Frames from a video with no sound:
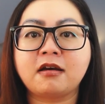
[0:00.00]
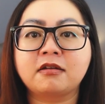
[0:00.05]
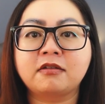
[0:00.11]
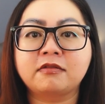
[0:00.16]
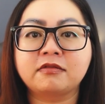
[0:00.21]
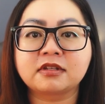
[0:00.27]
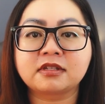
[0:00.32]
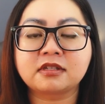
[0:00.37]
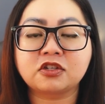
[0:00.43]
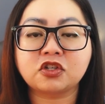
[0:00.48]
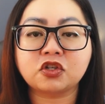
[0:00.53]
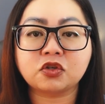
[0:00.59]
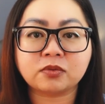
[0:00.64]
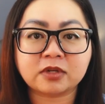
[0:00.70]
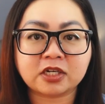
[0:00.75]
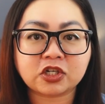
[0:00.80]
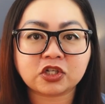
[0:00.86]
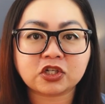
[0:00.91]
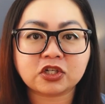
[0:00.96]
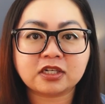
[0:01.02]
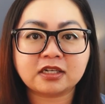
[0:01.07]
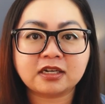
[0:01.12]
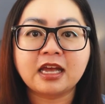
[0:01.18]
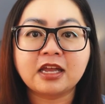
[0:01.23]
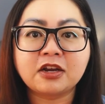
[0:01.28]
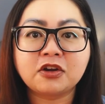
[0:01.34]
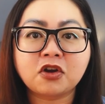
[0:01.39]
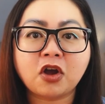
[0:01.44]
out of the situation
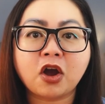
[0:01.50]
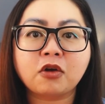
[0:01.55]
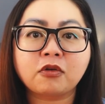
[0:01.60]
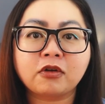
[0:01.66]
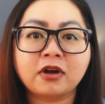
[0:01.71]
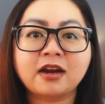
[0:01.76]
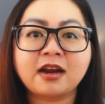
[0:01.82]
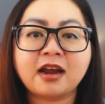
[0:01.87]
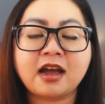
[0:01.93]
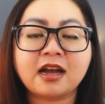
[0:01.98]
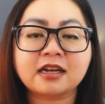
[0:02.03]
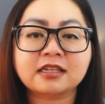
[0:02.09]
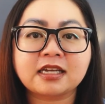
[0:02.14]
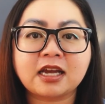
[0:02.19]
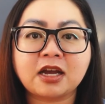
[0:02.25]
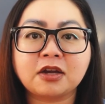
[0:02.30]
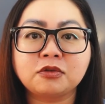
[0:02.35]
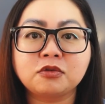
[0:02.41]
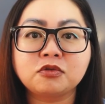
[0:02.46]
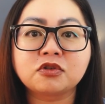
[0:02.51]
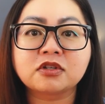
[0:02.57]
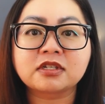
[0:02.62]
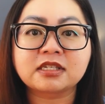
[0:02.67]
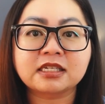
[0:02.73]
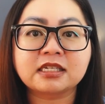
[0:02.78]
and not react how you just